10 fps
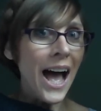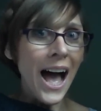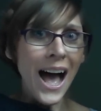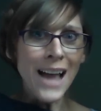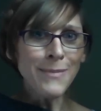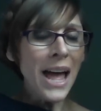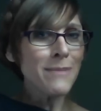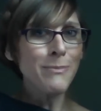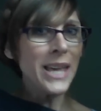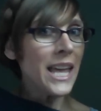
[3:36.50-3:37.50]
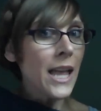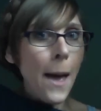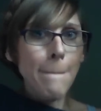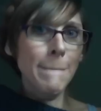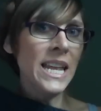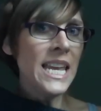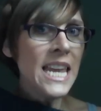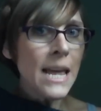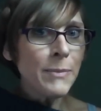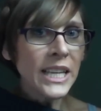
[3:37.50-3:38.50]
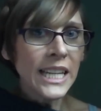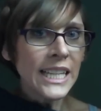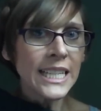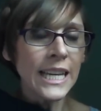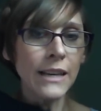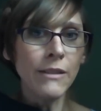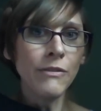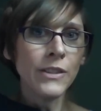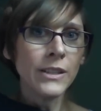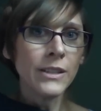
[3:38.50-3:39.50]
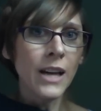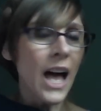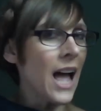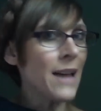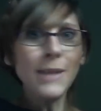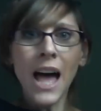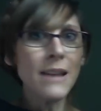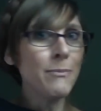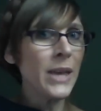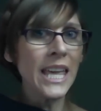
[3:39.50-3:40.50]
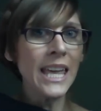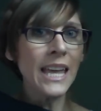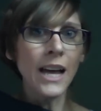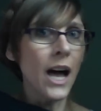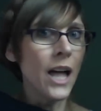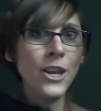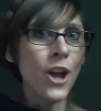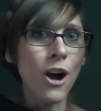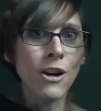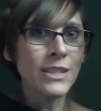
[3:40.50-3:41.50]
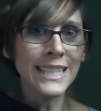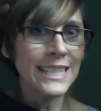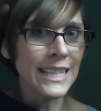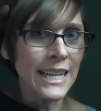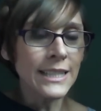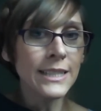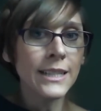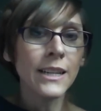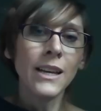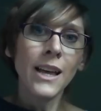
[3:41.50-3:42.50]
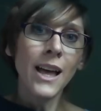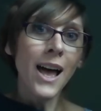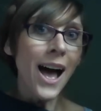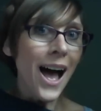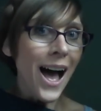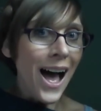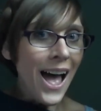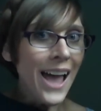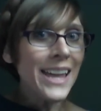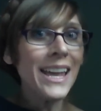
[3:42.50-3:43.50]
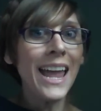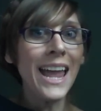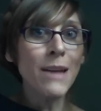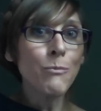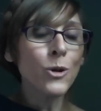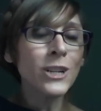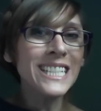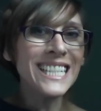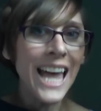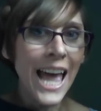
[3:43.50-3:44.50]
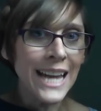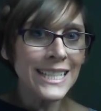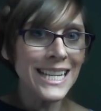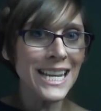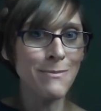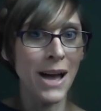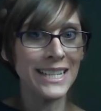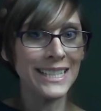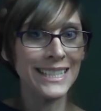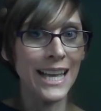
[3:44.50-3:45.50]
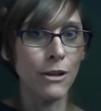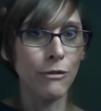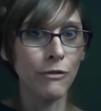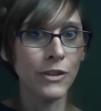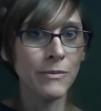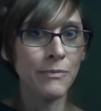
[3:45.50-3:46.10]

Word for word: I'm not being manipulative. I'm not being a narcissist. I am protecting myself.